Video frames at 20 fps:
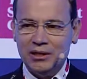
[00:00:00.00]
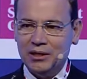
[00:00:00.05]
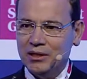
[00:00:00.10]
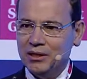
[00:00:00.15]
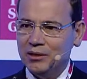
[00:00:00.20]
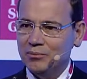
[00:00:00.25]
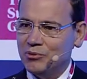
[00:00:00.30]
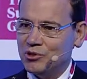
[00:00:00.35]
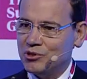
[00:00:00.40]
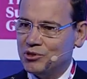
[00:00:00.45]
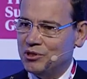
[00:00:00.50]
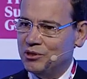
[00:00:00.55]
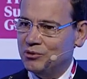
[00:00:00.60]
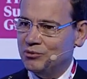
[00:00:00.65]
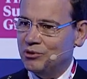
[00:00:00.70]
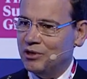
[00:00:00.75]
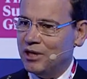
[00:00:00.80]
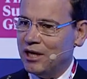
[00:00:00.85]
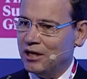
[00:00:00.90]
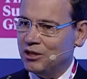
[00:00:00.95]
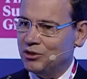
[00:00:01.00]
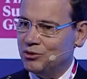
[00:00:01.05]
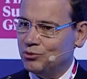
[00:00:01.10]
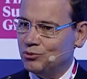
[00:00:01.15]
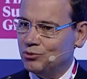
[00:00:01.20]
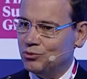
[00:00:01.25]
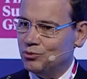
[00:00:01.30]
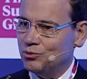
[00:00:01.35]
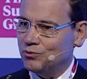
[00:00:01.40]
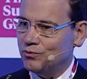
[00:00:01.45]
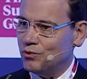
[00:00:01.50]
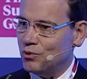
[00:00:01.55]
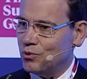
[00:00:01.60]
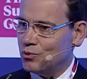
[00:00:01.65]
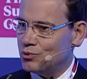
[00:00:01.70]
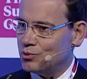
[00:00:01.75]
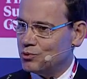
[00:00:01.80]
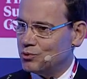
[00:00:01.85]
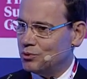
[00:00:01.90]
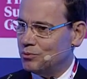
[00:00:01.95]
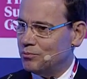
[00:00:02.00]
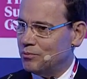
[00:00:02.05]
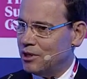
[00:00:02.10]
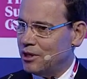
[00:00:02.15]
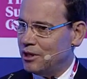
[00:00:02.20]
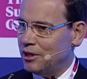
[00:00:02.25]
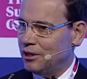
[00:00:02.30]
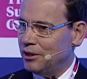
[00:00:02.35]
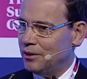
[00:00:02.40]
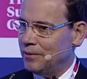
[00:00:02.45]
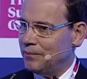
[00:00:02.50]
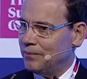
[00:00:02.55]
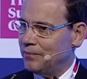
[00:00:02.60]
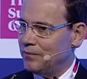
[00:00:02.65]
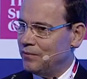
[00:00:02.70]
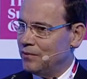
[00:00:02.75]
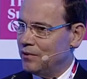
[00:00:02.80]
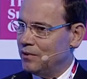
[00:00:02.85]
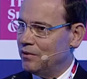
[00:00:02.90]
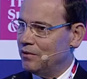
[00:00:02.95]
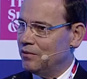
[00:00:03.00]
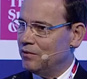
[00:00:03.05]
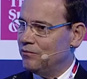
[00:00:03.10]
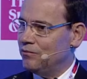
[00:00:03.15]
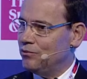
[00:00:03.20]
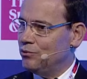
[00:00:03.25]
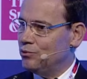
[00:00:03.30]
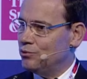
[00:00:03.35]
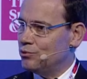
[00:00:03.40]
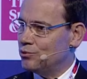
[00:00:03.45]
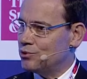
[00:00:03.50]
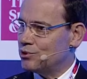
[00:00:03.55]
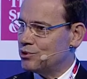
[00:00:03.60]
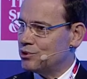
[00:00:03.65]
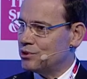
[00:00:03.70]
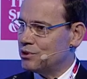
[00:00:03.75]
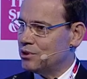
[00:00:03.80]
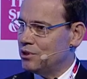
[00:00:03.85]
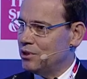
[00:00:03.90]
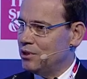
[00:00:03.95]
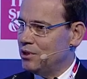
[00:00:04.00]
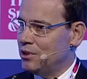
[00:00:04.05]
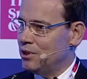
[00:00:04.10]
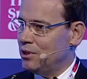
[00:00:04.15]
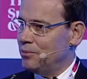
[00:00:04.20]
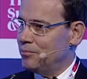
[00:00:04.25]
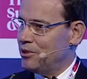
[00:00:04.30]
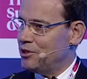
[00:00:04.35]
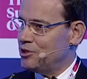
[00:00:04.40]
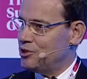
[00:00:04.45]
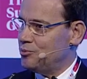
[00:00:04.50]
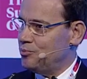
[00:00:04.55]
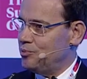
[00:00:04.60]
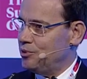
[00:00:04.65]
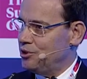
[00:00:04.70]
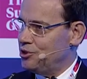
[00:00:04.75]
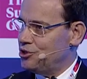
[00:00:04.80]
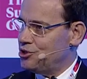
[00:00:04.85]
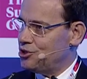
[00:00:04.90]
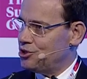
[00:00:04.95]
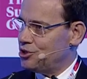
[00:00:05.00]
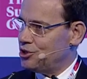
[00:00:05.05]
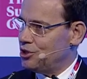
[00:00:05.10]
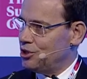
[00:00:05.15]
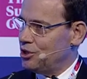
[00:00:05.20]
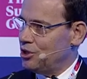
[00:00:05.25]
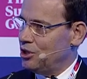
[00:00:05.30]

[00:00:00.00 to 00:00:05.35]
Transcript: And mostly would like to focus on my views, my speech,